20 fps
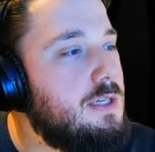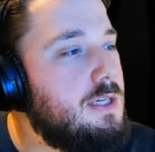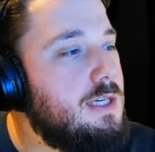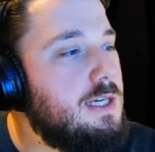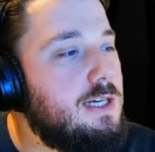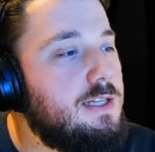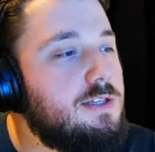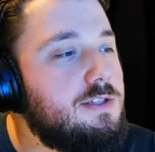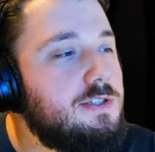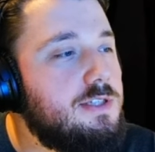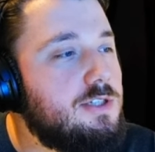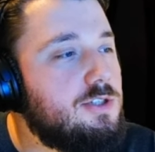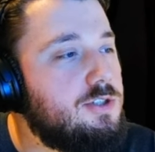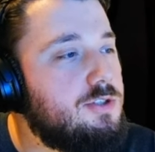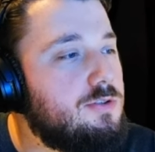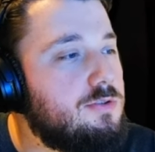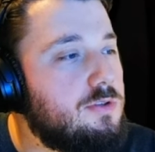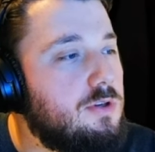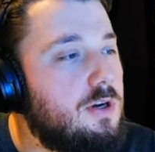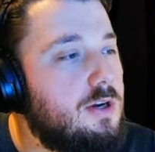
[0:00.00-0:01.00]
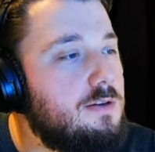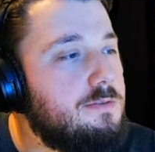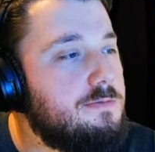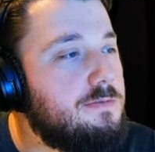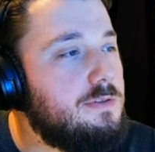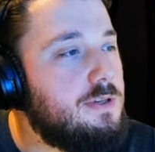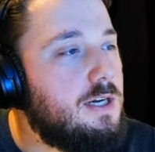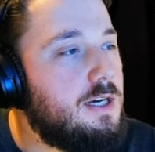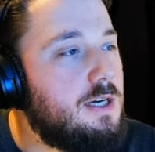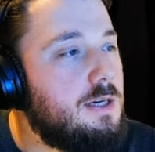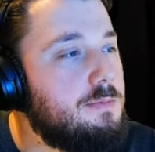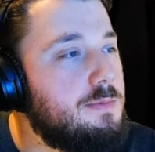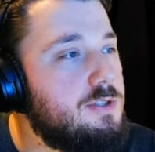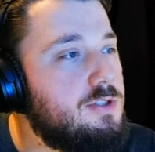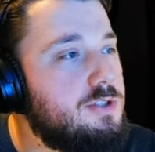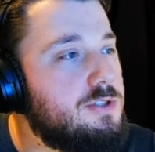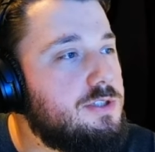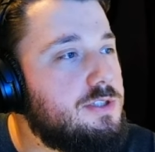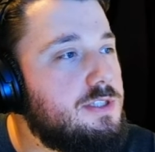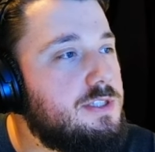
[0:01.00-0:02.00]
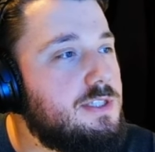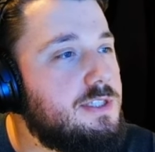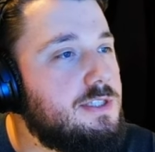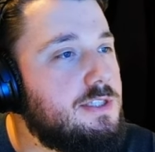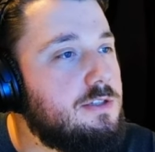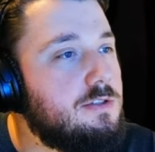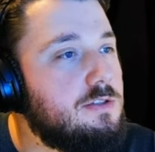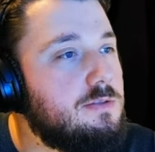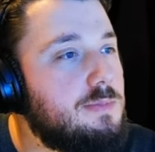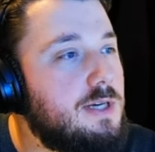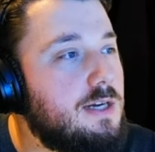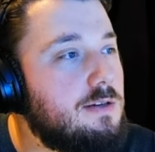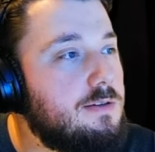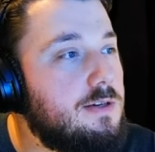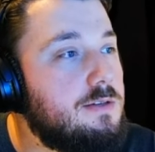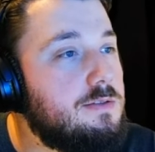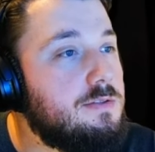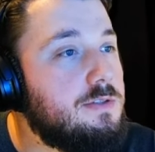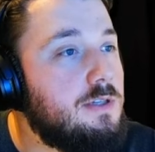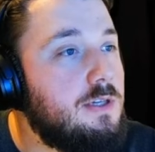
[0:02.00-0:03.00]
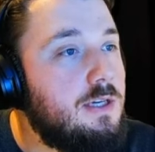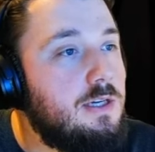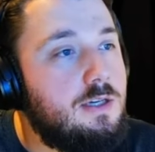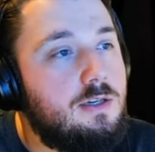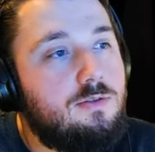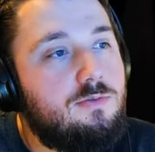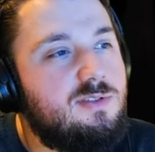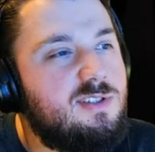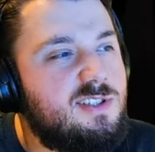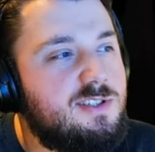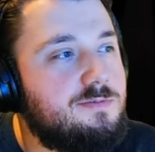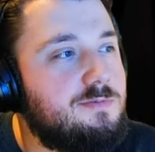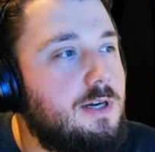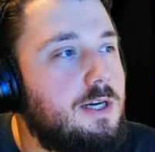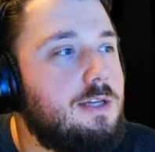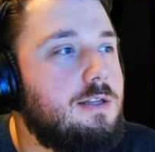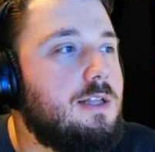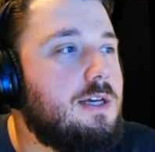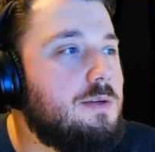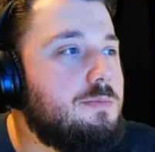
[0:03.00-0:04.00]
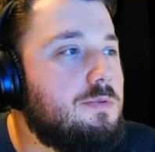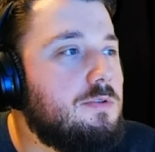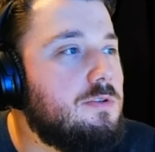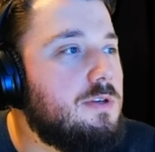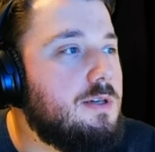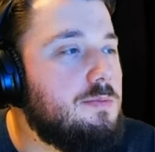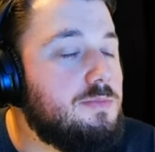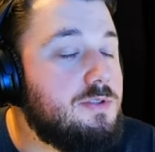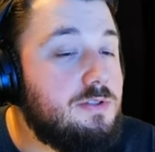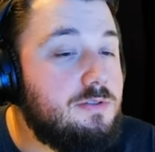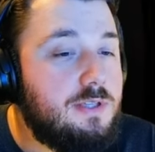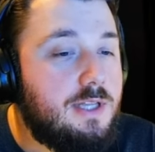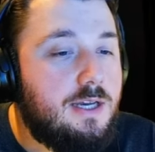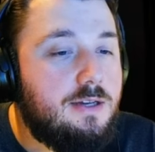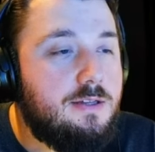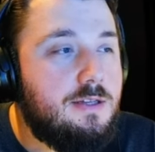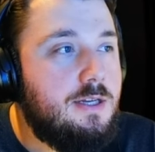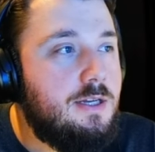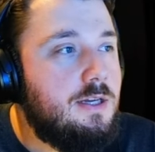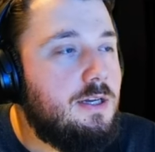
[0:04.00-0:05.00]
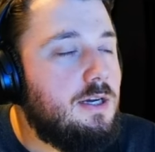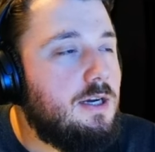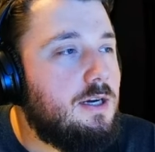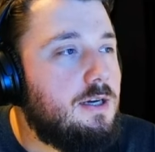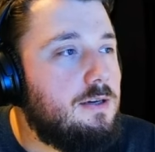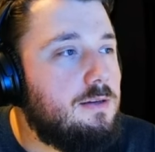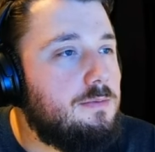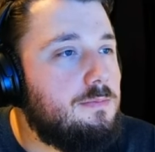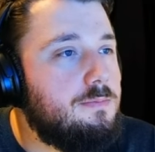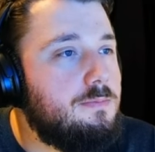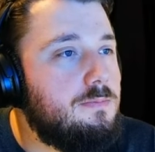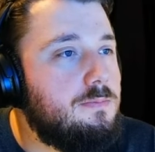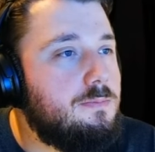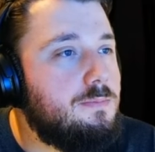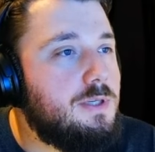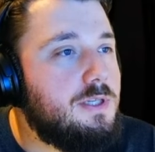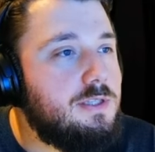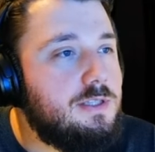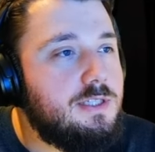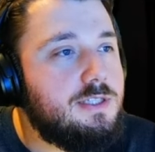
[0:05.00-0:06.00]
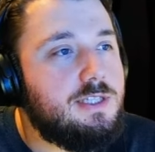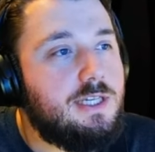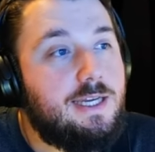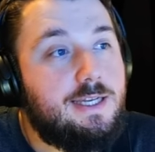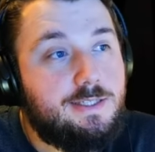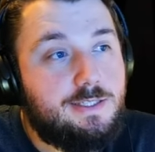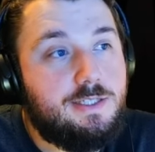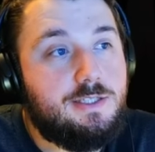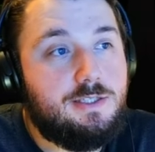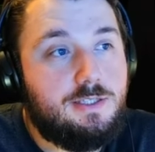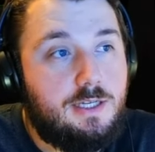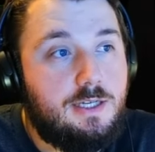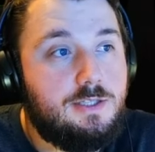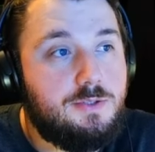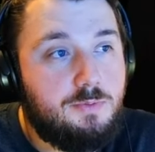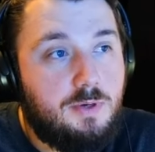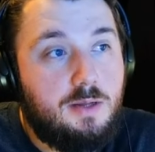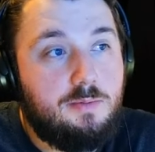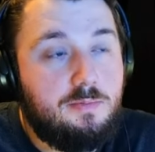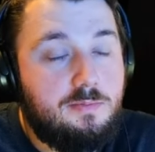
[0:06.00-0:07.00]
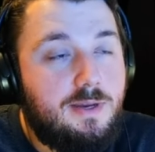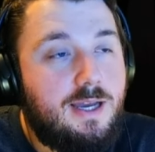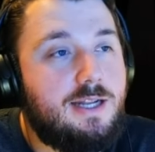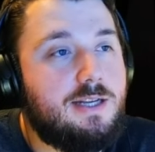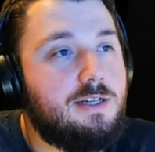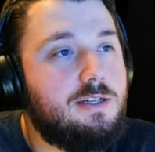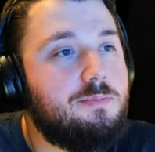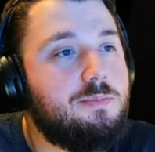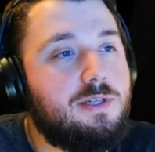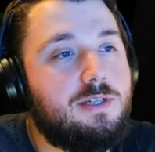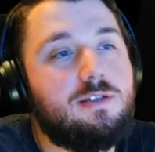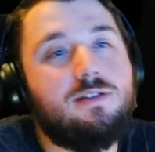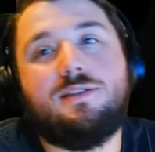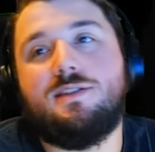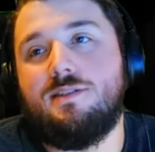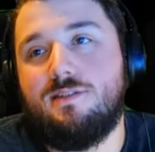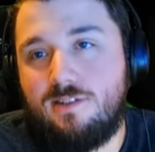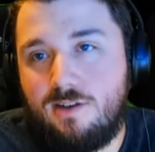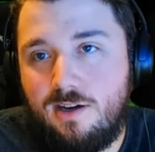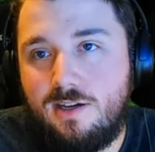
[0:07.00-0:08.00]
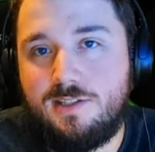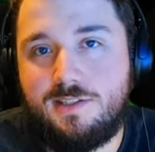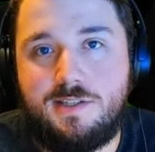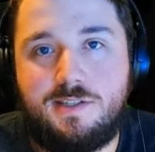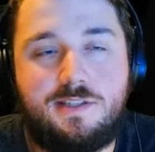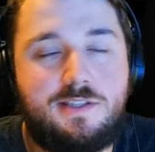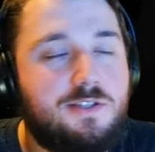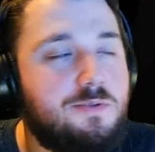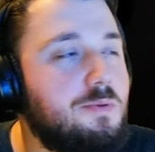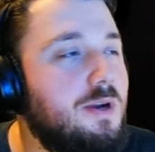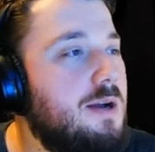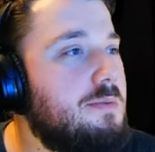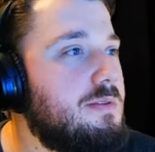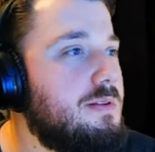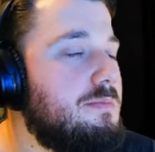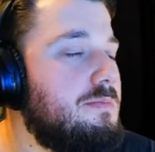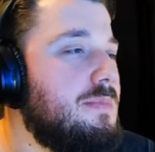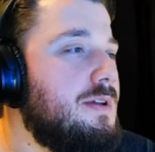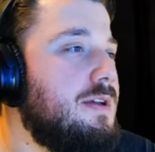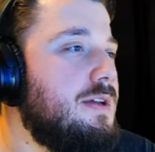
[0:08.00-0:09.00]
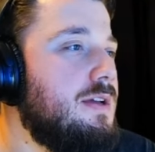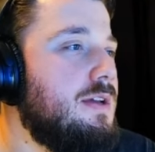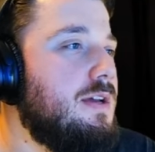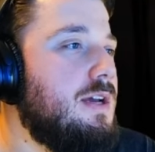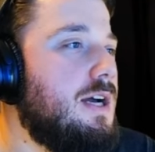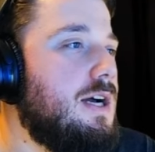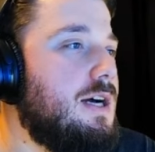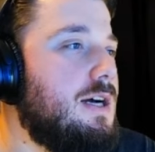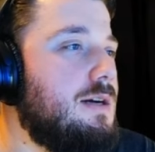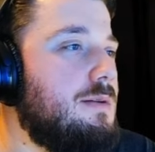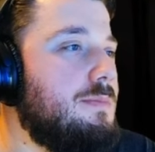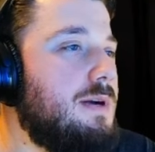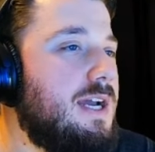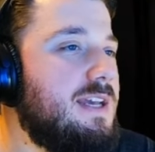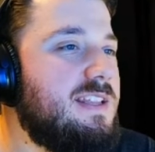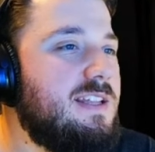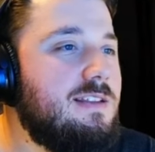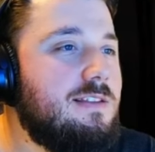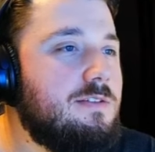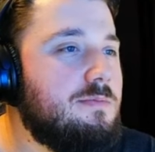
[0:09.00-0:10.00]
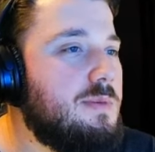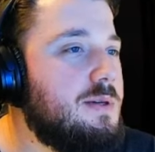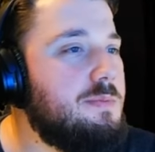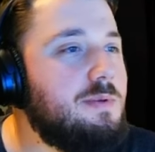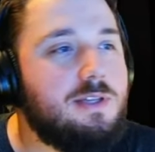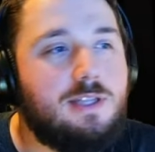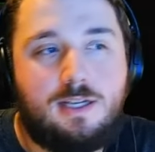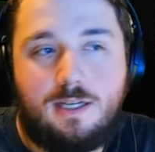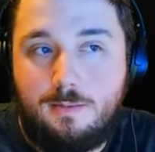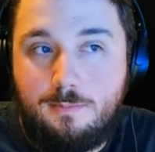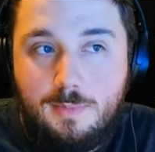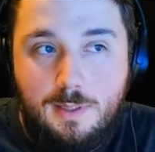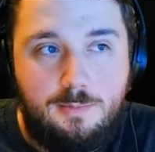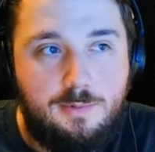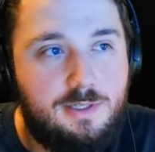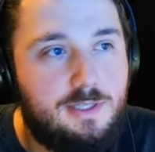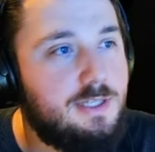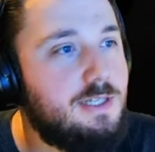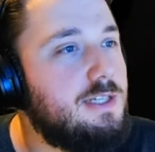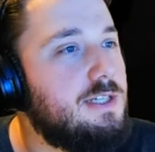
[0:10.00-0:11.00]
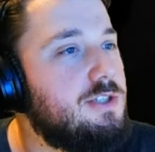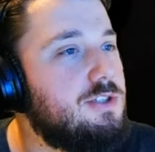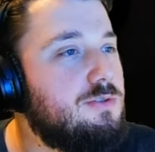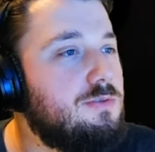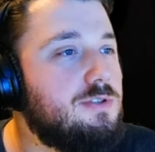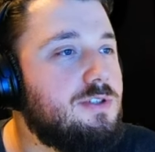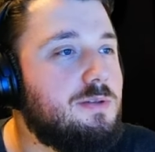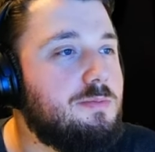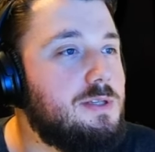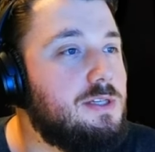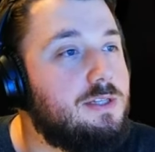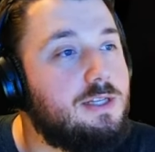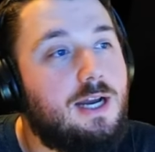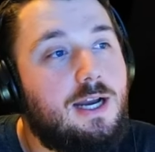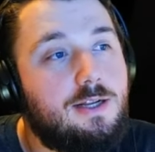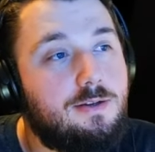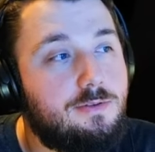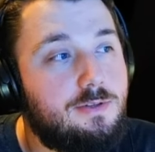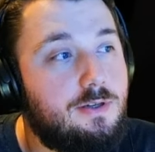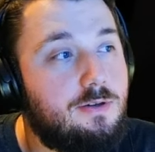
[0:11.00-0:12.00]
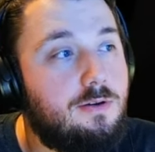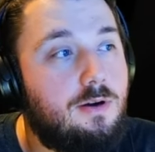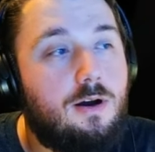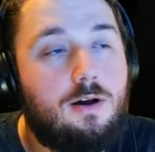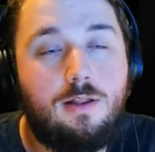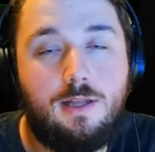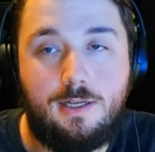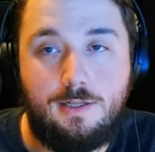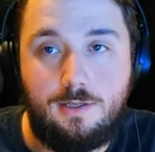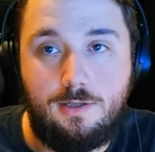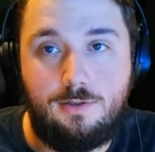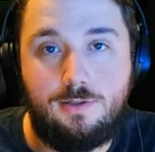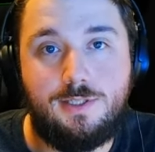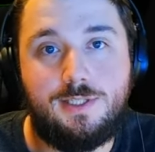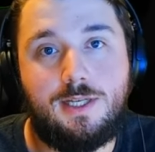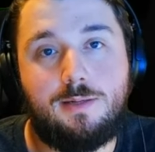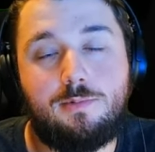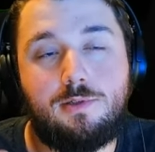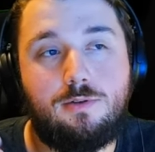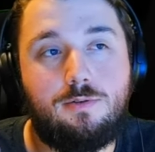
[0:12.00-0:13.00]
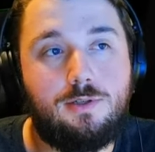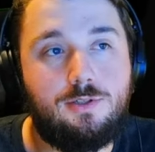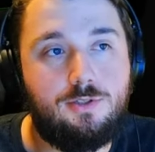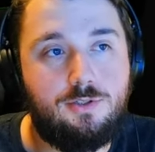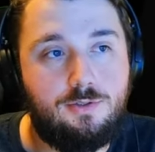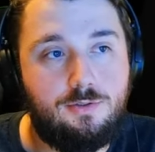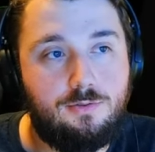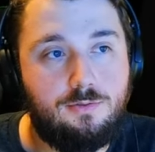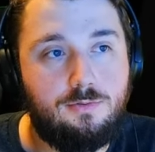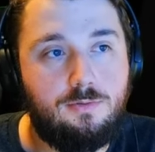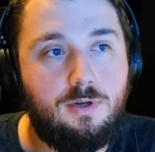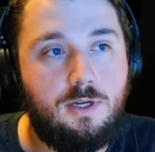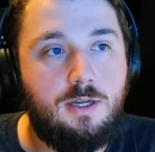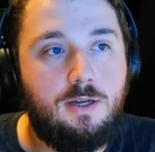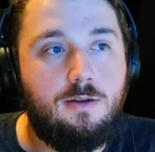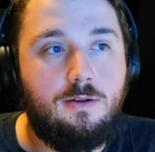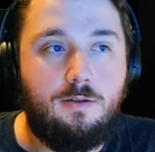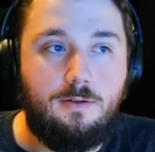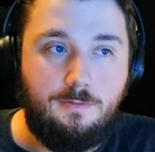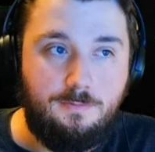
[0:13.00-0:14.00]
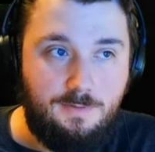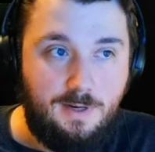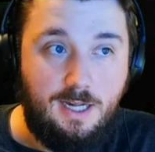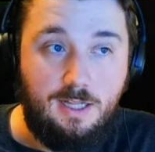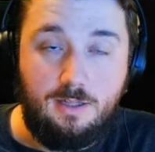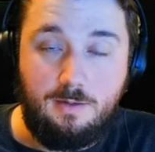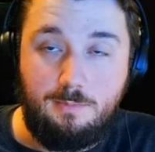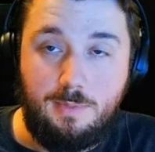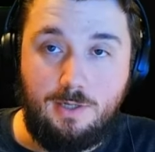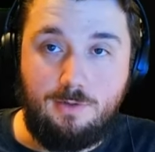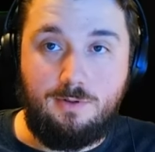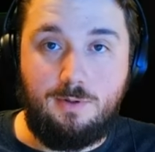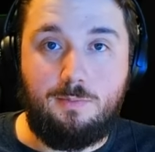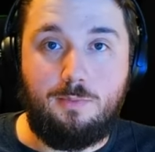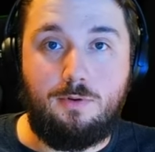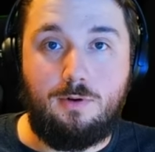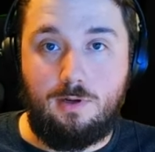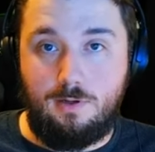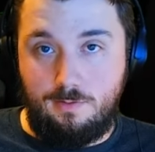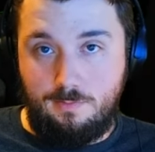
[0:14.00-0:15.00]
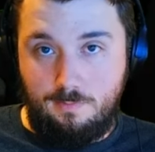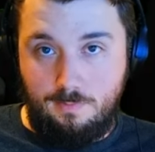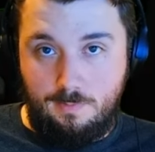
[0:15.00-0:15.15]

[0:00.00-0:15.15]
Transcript: it doesn't actually turn off. It just sits here in the background, which is fine. A lot of programs do that. But in this case, it's problematic because it causes this problem. I think there might be like a memory leak issue or something. I don't know. All I know is I'm going to file a bug report